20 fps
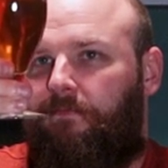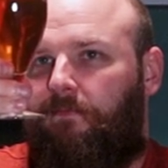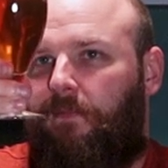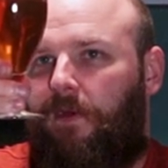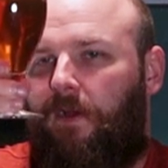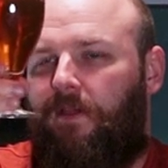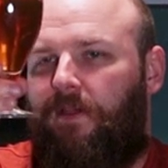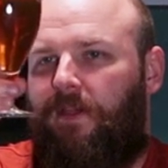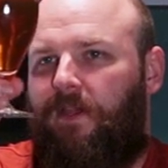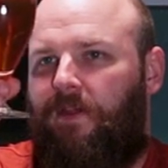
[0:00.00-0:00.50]

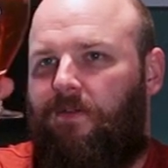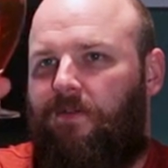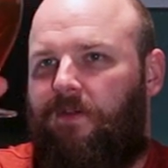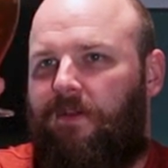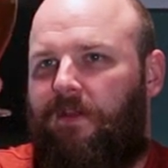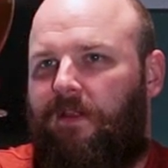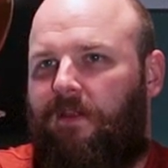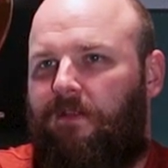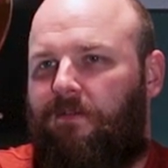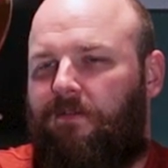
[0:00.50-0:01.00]
but
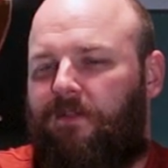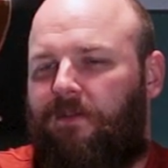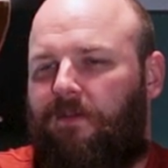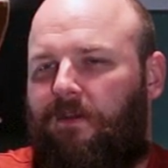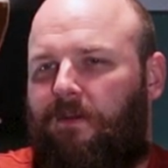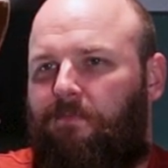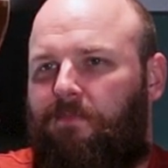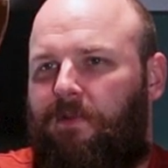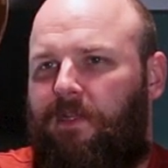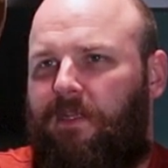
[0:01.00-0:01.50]
here it looks
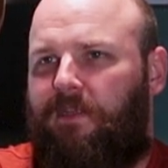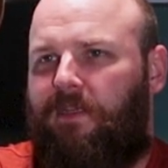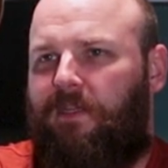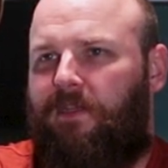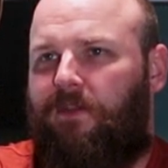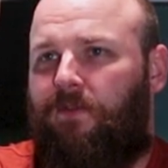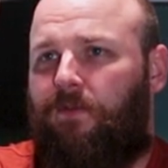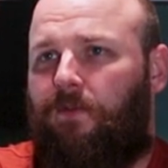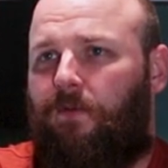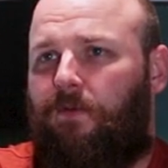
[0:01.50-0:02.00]

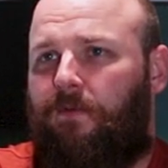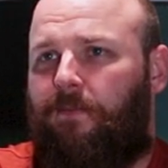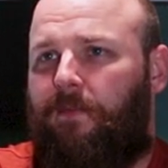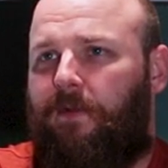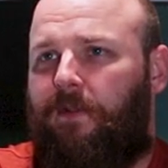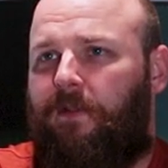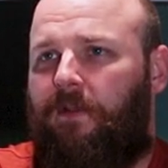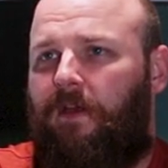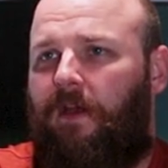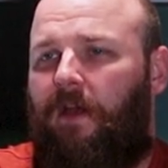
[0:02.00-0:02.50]
completely
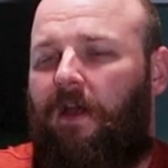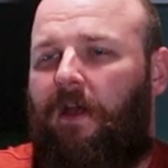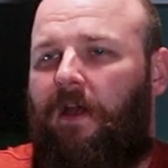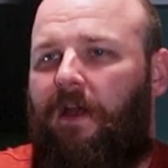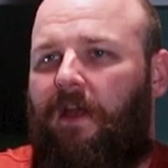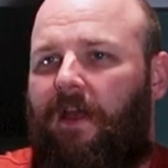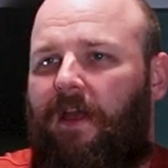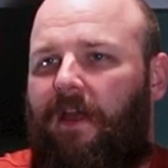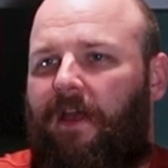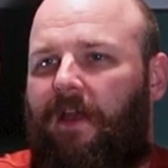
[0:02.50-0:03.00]
normal
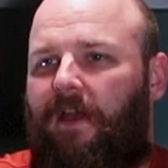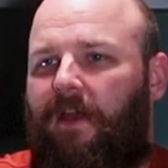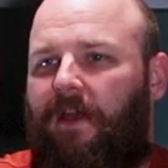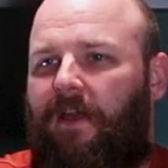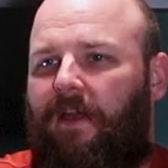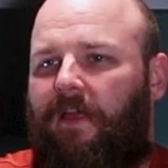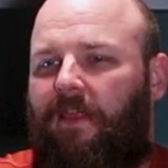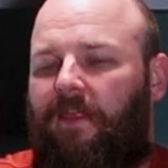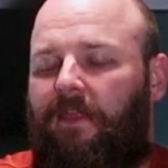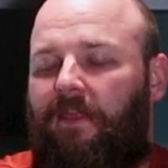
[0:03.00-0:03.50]

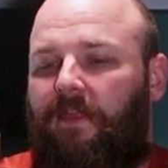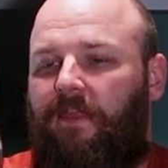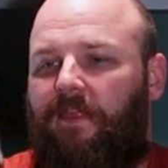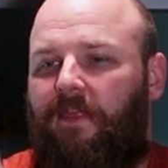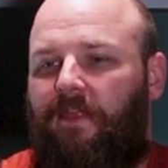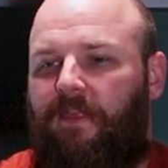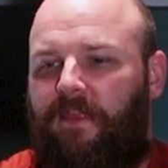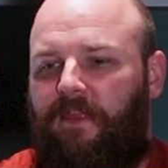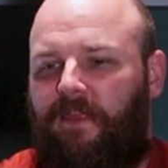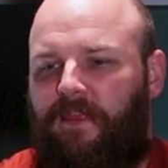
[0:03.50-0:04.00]
and